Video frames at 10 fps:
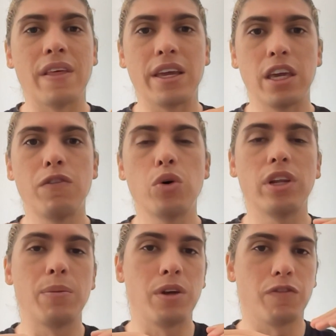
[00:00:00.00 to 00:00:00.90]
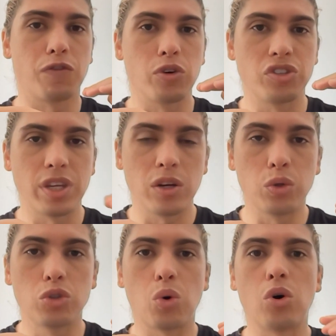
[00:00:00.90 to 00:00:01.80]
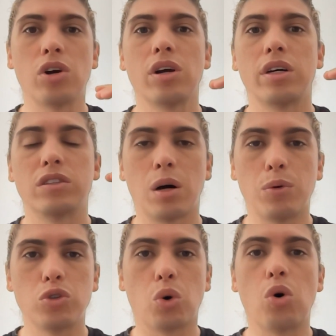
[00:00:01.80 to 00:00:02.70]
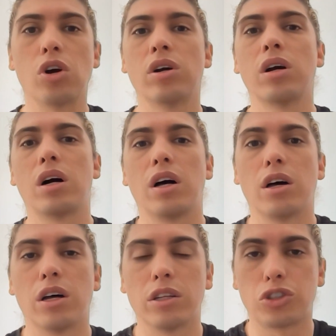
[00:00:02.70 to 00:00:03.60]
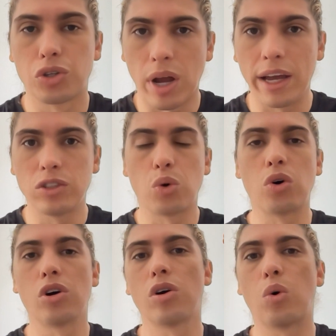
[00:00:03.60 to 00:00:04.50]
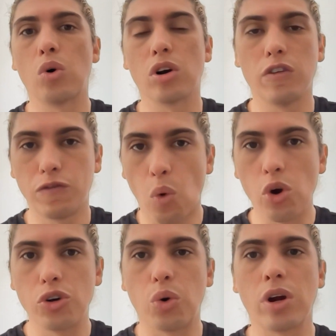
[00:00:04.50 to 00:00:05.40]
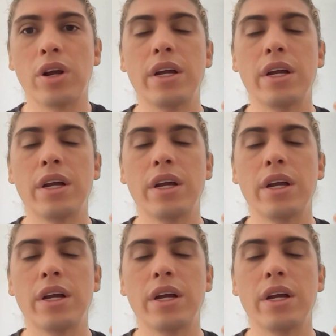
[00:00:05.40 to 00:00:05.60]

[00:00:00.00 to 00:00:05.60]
give you a limit for a single door, a double door, a tri-door, or a four-door.